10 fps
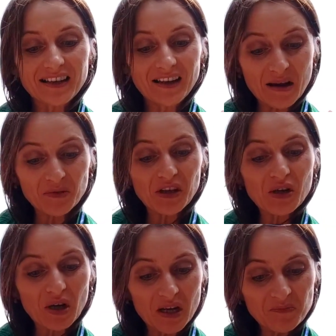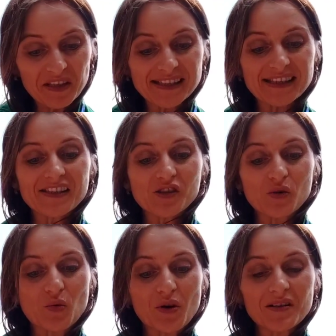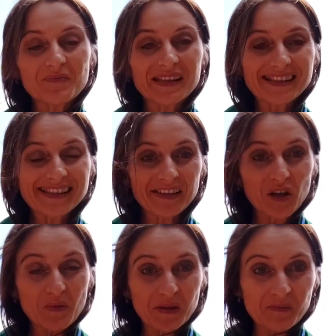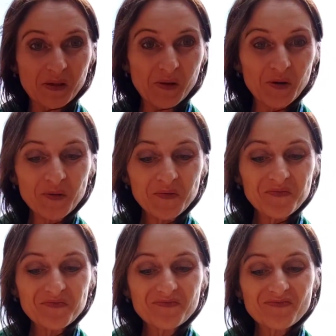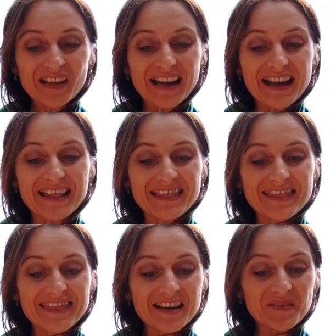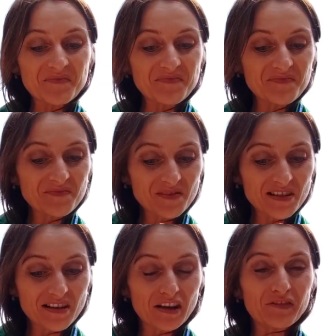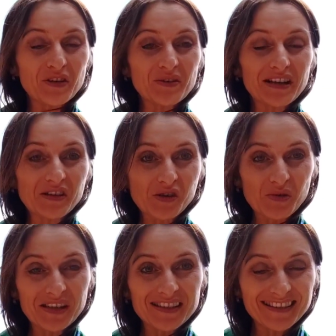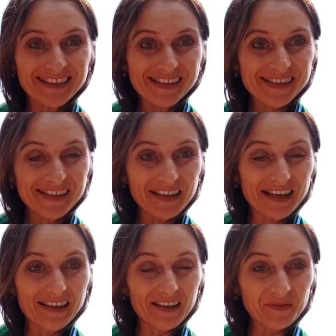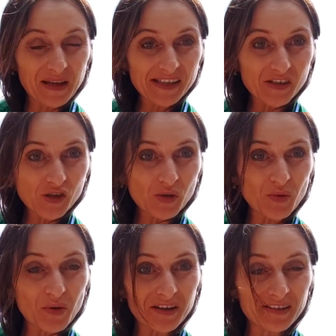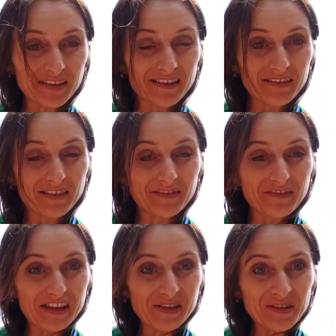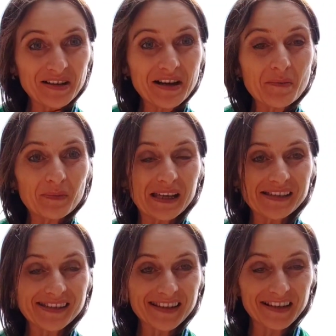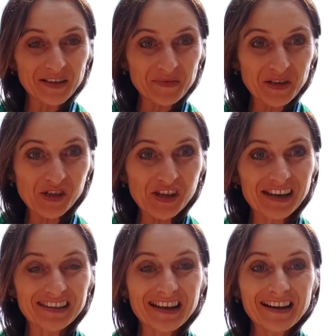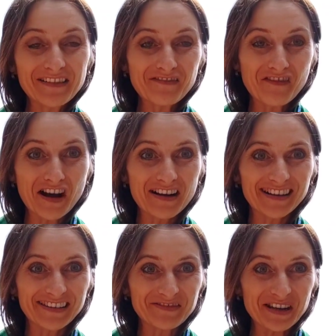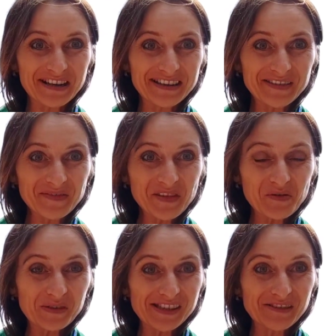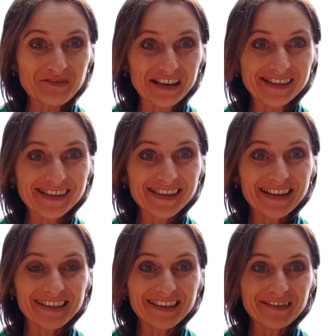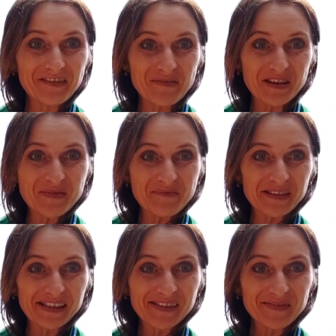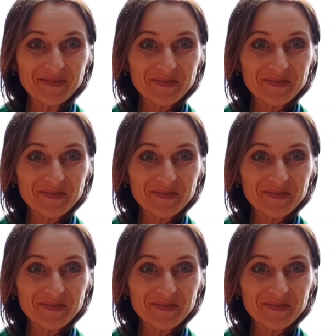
lemon eucalyptus essential oil, please comment below. And if you enjoyed this essential oil video, please share it far and wide with your friends and family members.